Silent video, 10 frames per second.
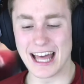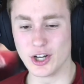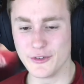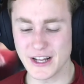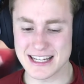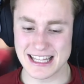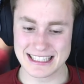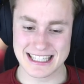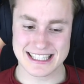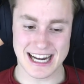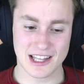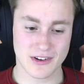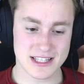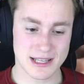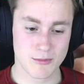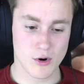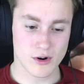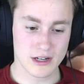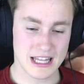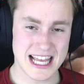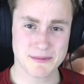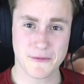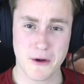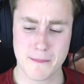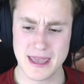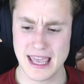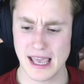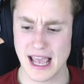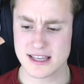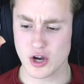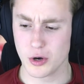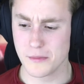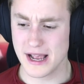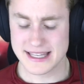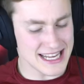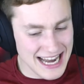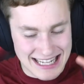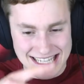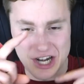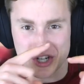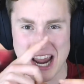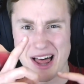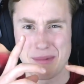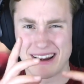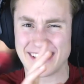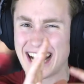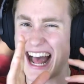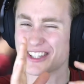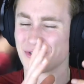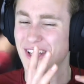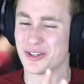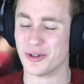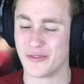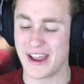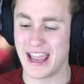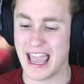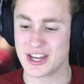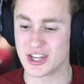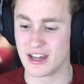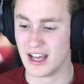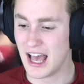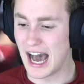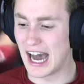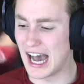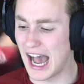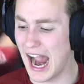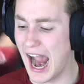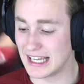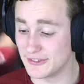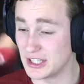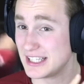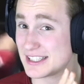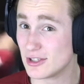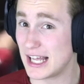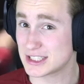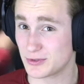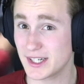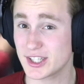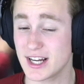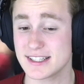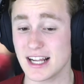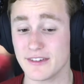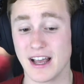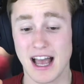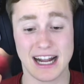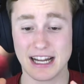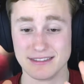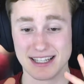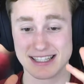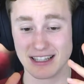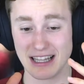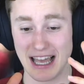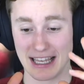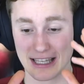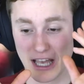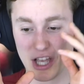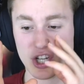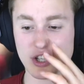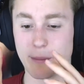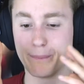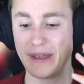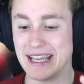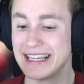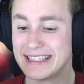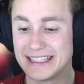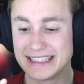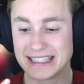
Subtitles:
I don't know if you guys like this style of wrestling more or less, but for me, it adds an extra element. I think it adds really cool variation. I definitely still like the Ricochet stuff. I definitely still like, you know, the big,